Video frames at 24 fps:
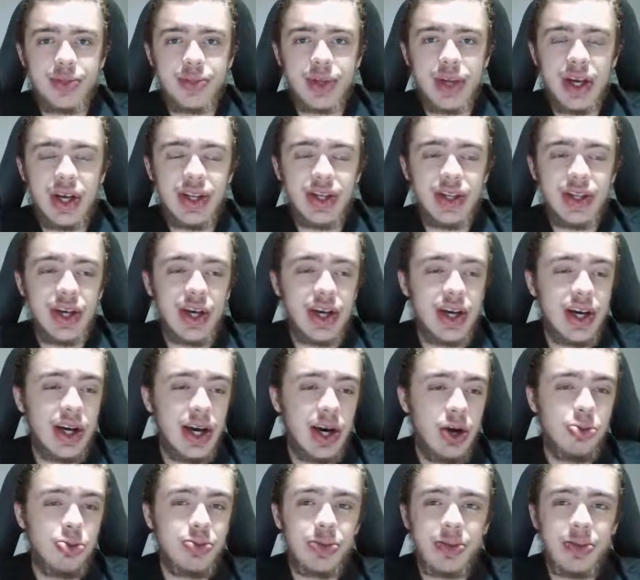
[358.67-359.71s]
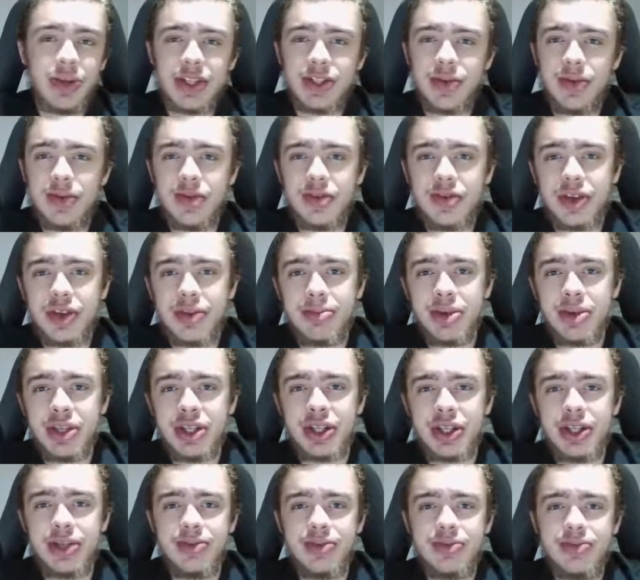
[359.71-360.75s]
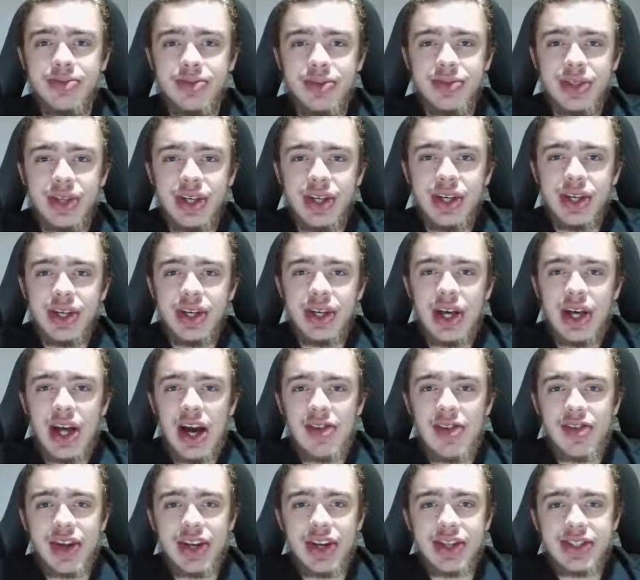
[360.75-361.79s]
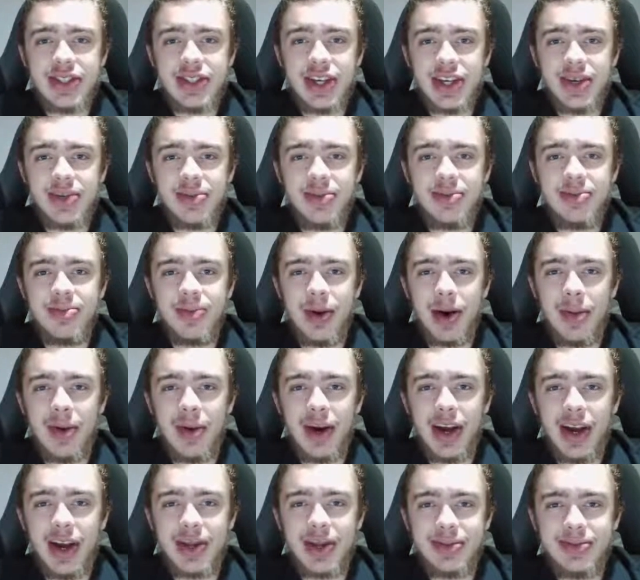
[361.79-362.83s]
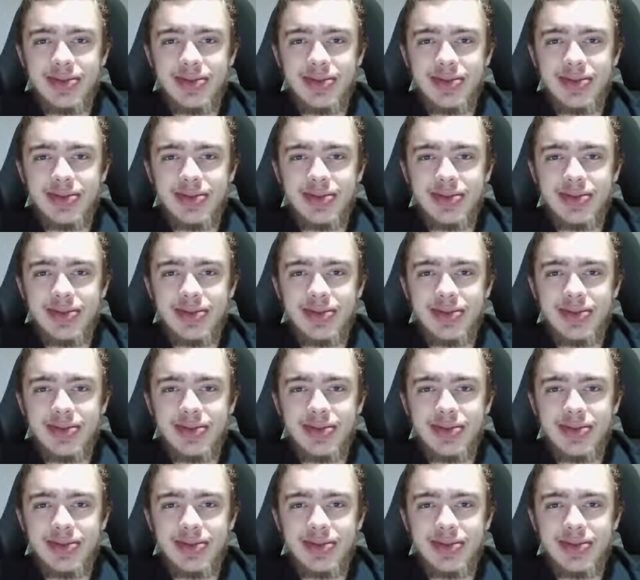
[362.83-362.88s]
and I hope you make some free money. Have a nice day. Bye bye.